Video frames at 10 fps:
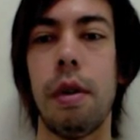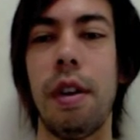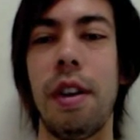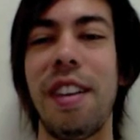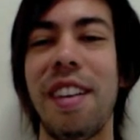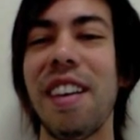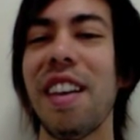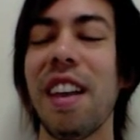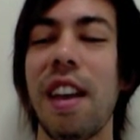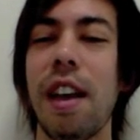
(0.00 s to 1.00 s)
And our
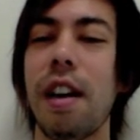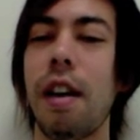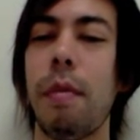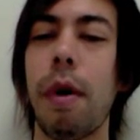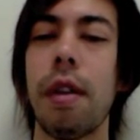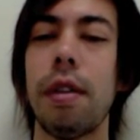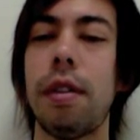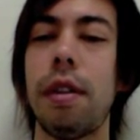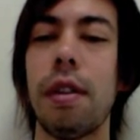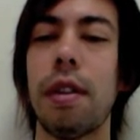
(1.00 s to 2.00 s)
buttons do the same
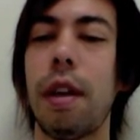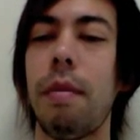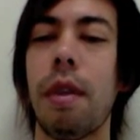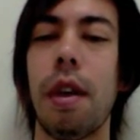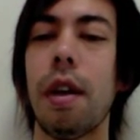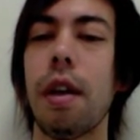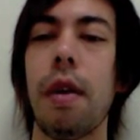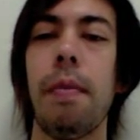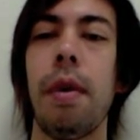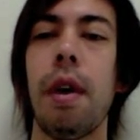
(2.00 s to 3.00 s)
thing.
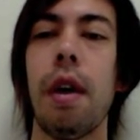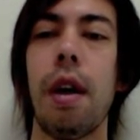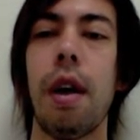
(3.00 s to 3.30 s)
Um,